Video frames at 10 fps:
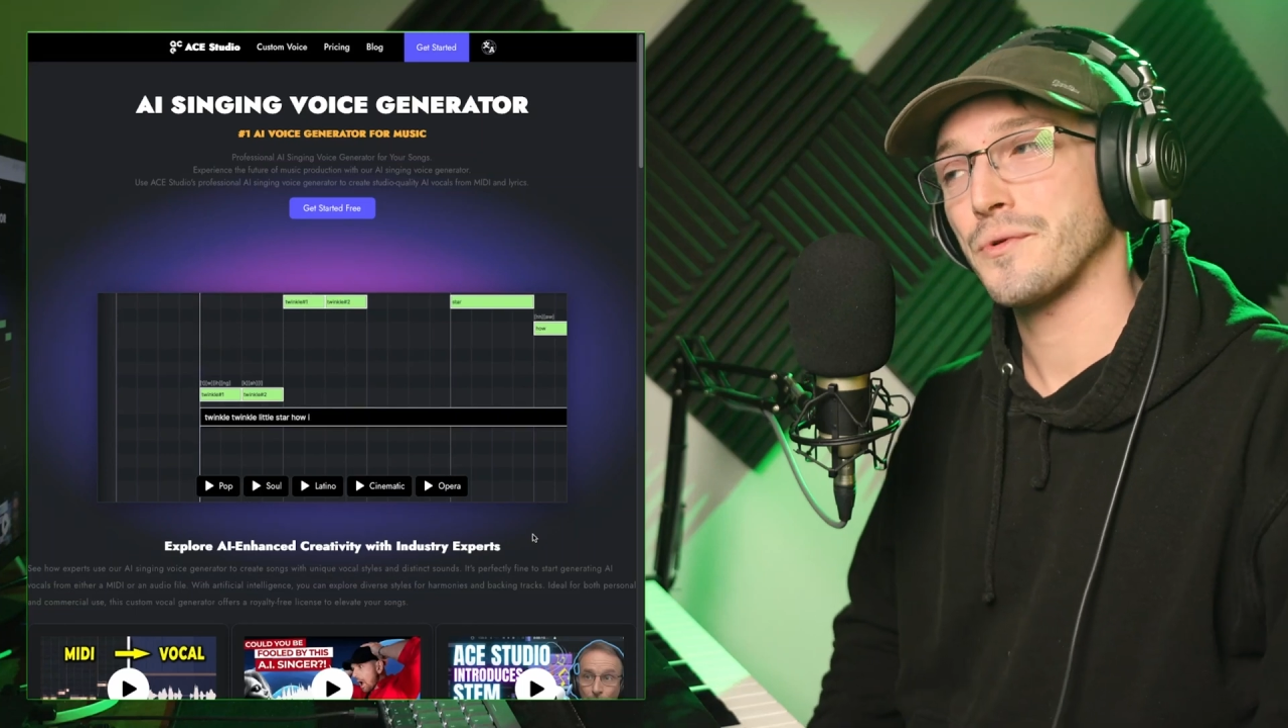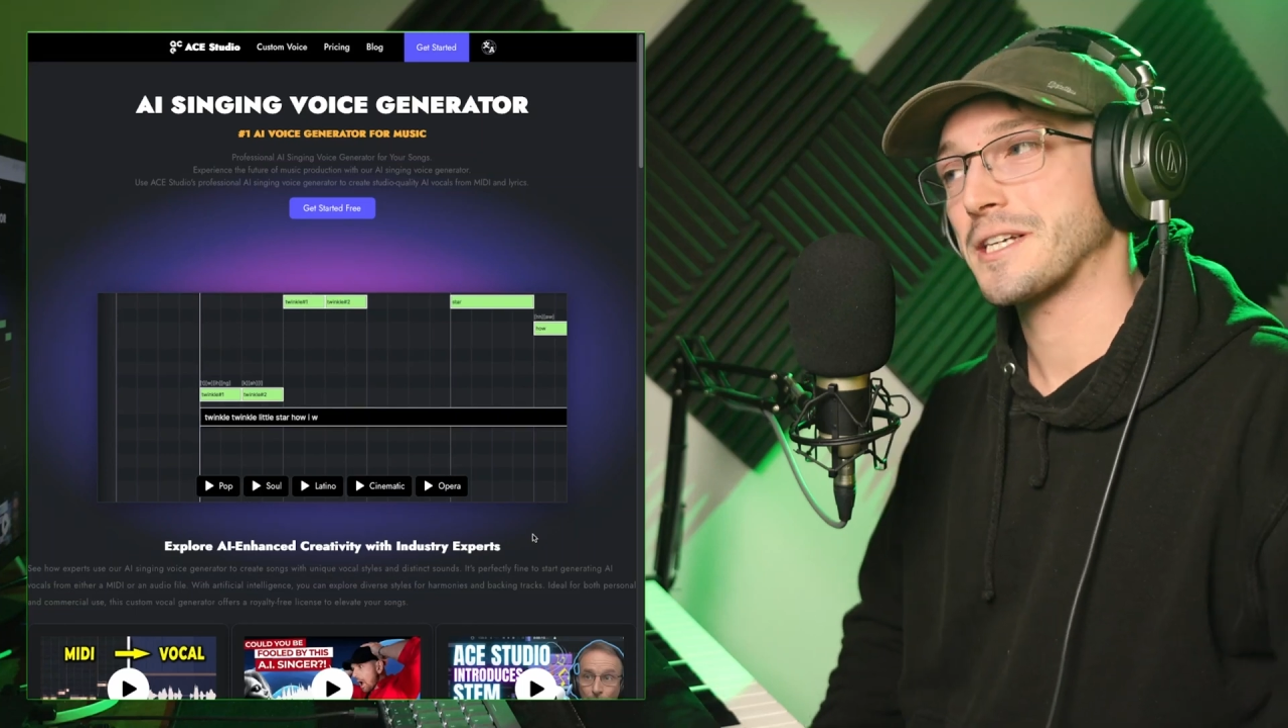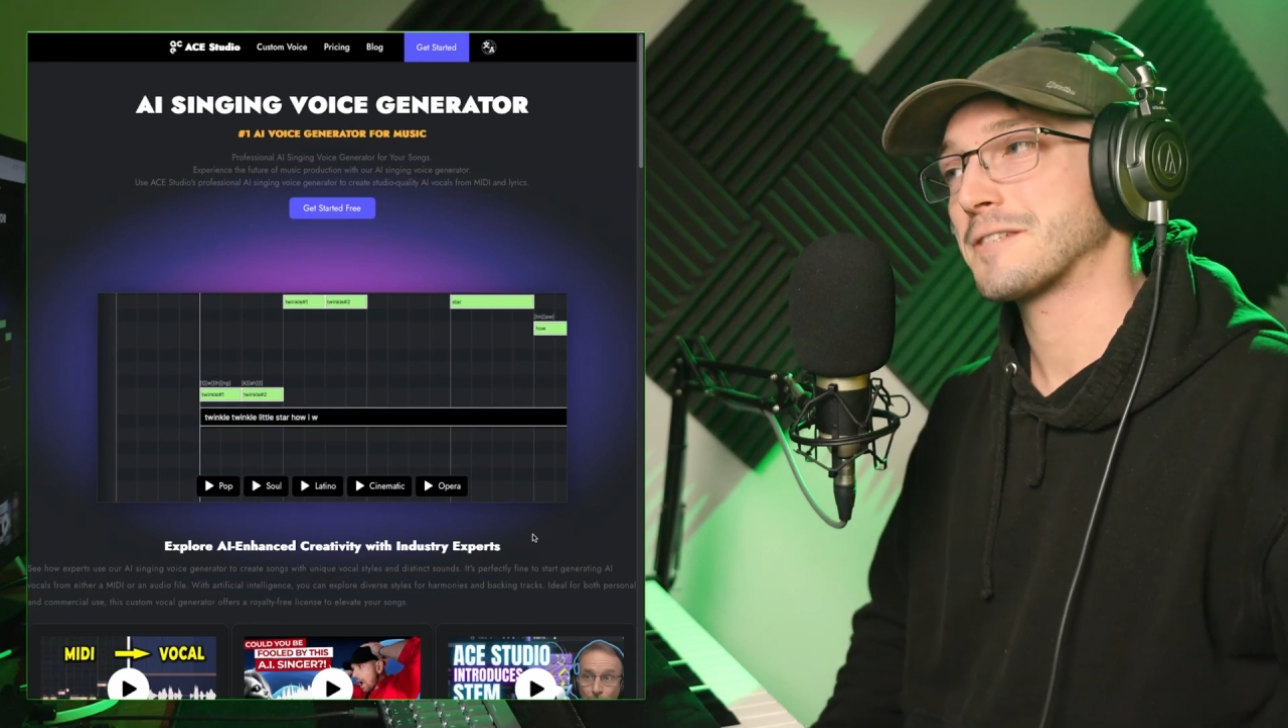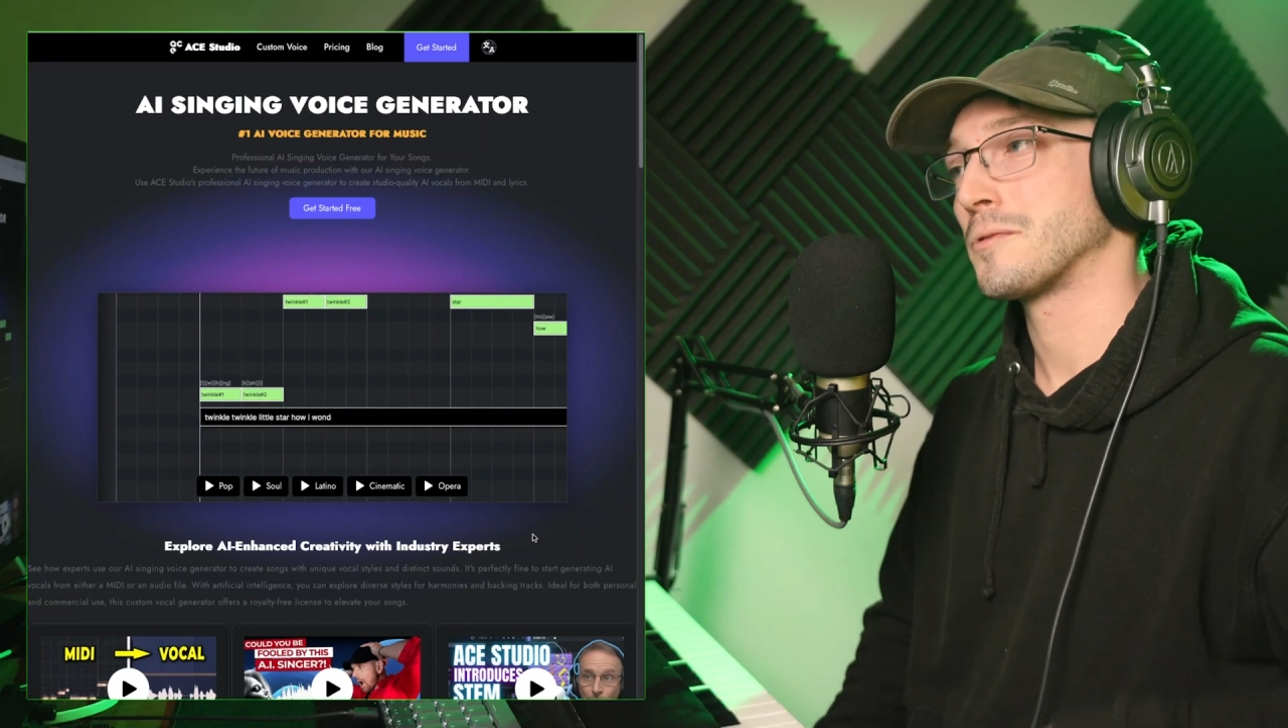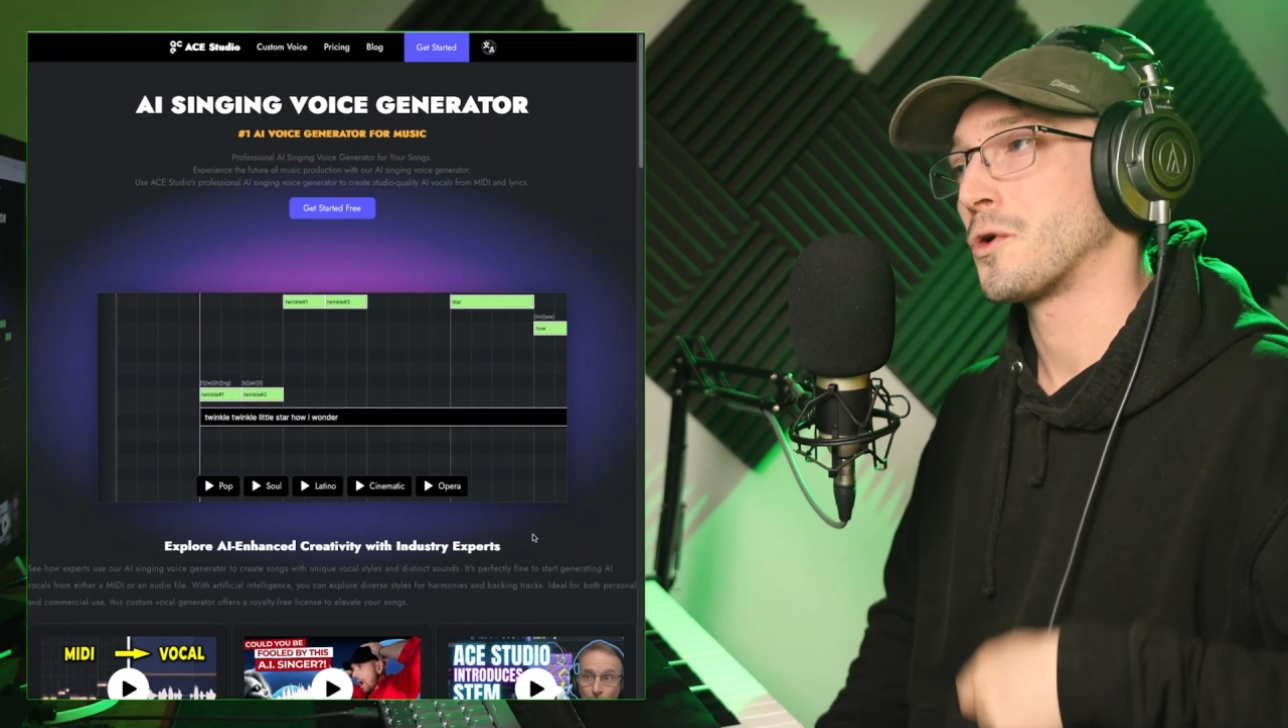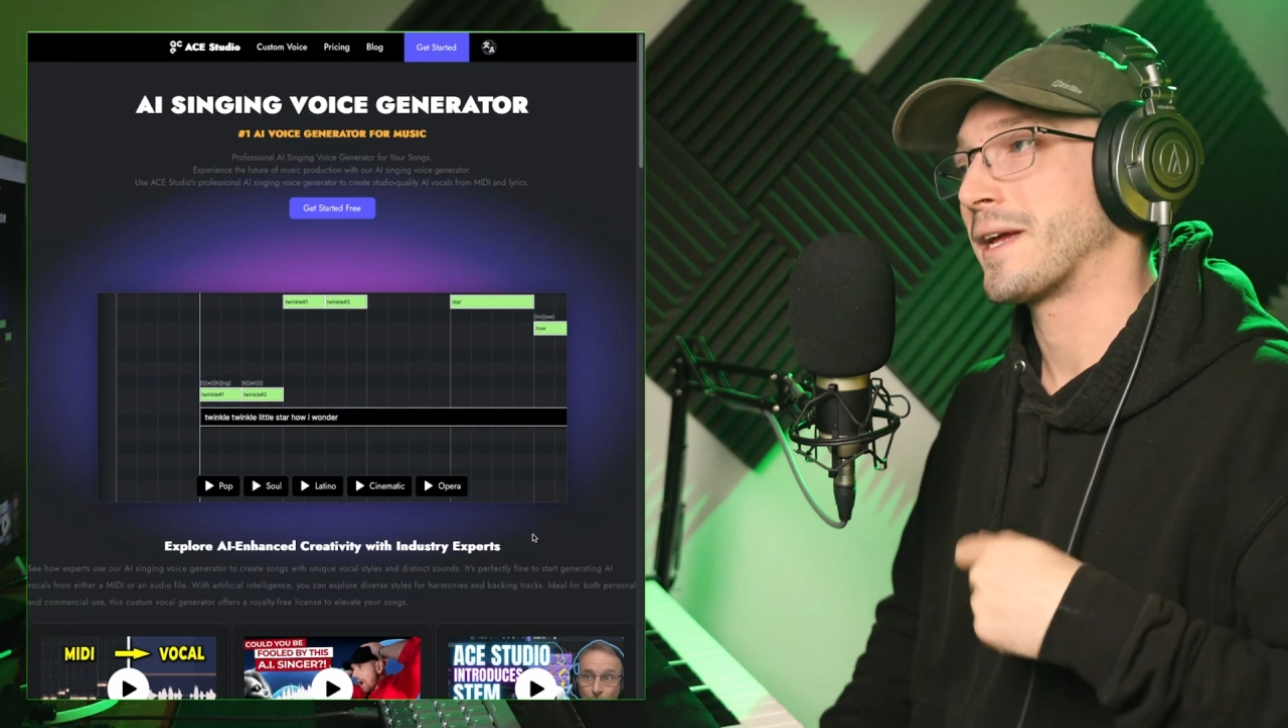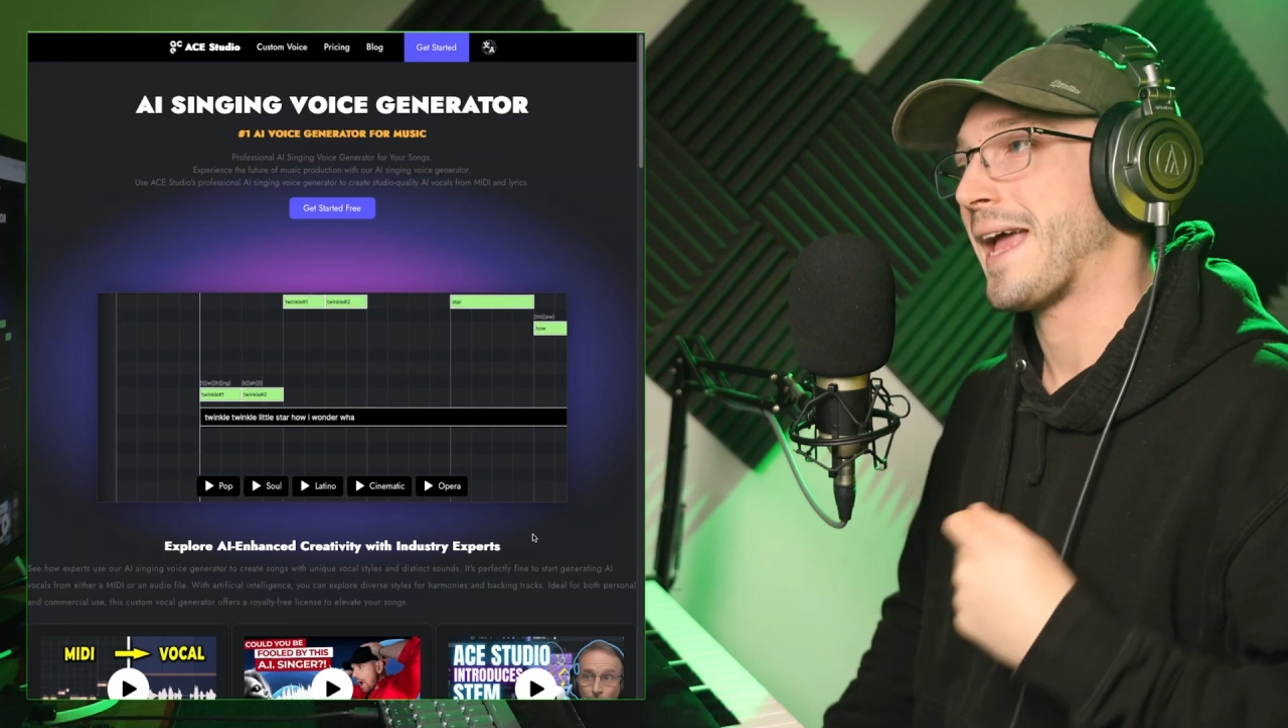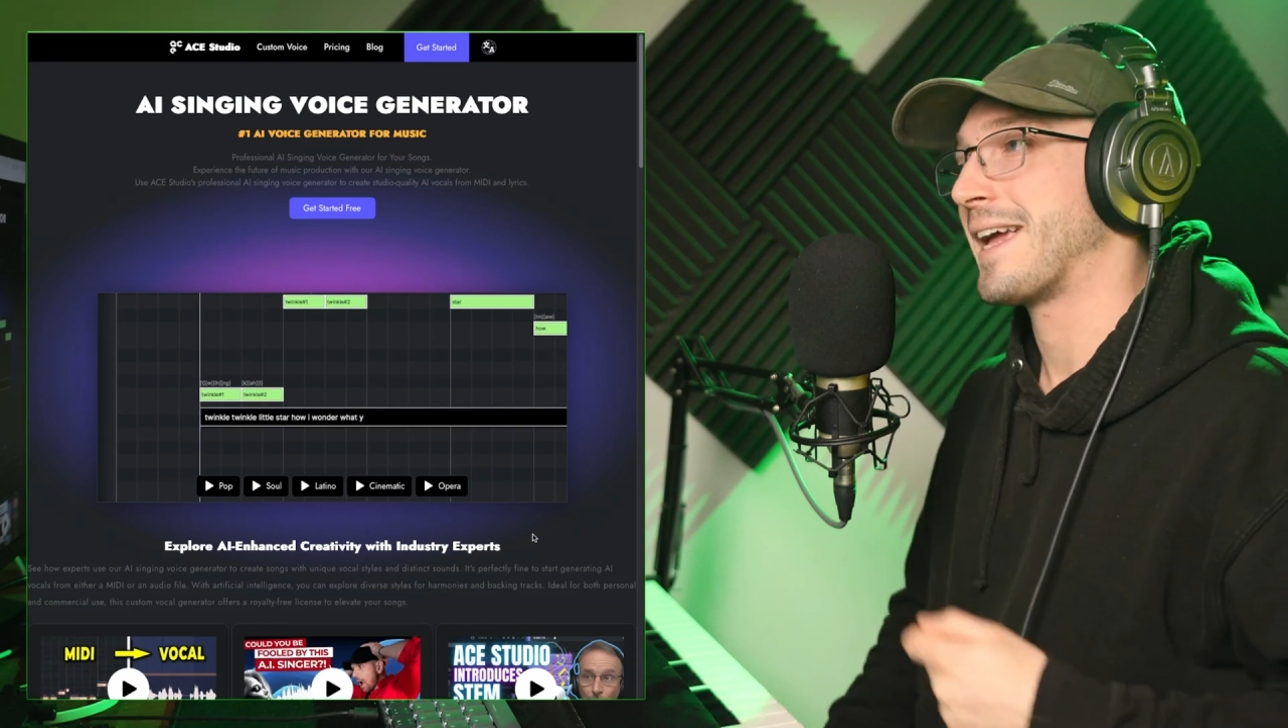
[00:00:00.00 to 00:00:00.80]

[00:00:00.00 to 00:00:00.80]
we're exploring